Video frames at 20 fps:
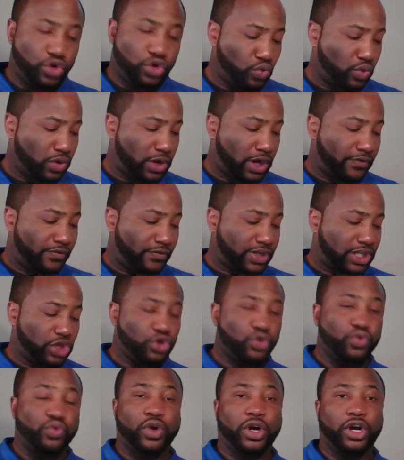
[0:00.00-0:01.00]
a
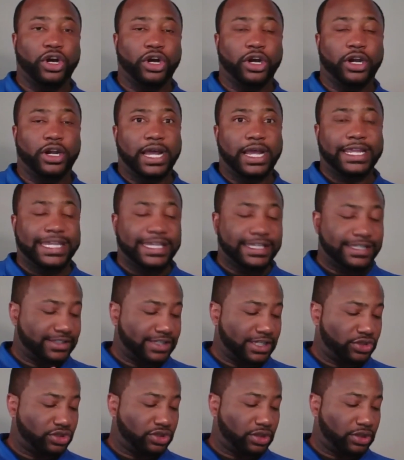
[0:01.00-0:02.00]
keyword
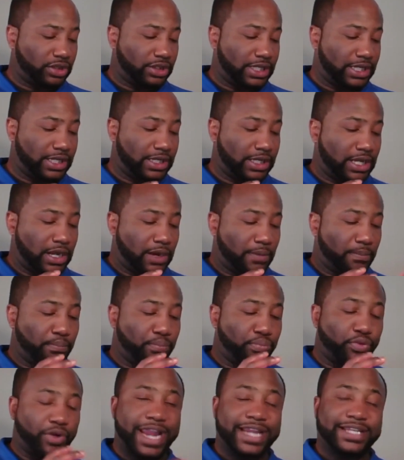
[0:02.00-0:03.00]
essentially
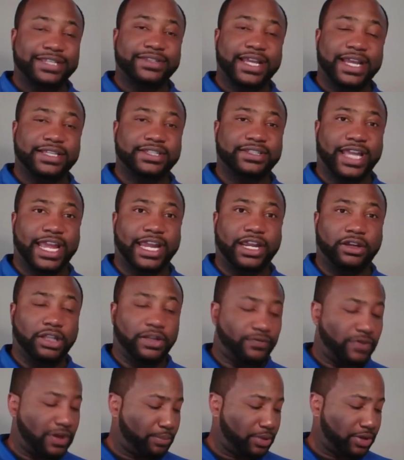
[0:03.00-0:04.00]
breaks that cycle
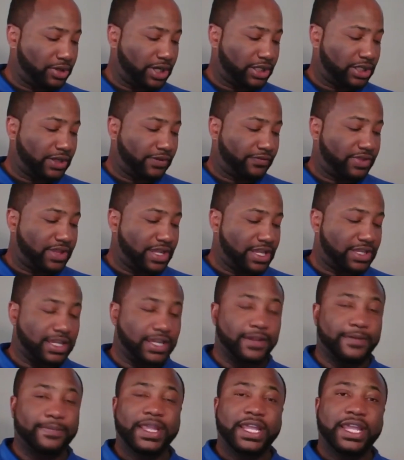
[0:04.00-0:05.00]
of unproductive
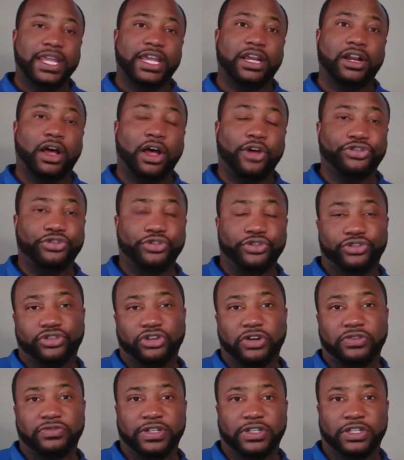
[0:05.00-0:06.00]
thinking. It also
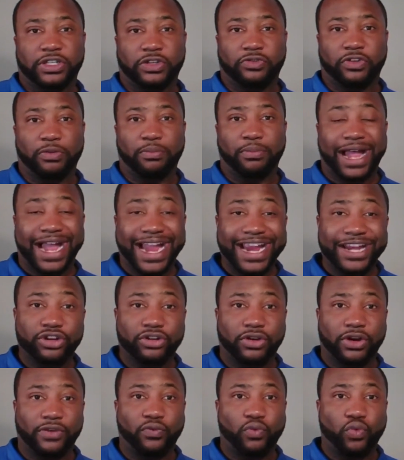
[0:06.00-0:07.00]
serves as a
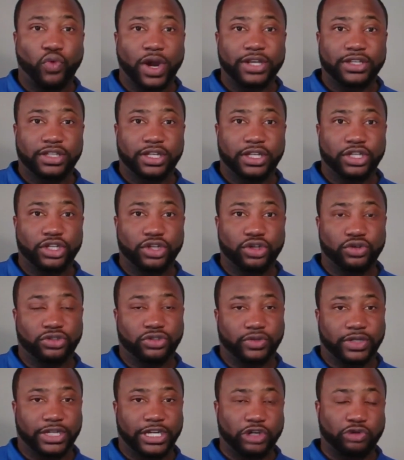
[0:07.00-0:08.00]
reminder of what to do.
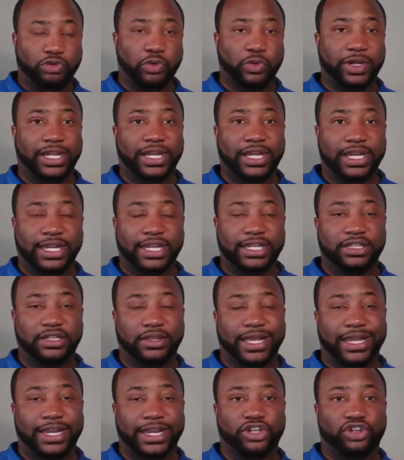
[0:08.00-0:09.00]
So here's where we're getting into
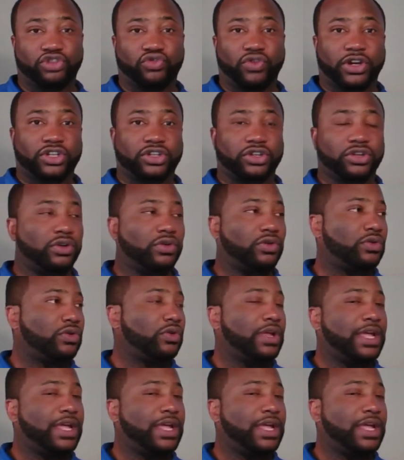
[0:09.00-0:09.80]
that instructional,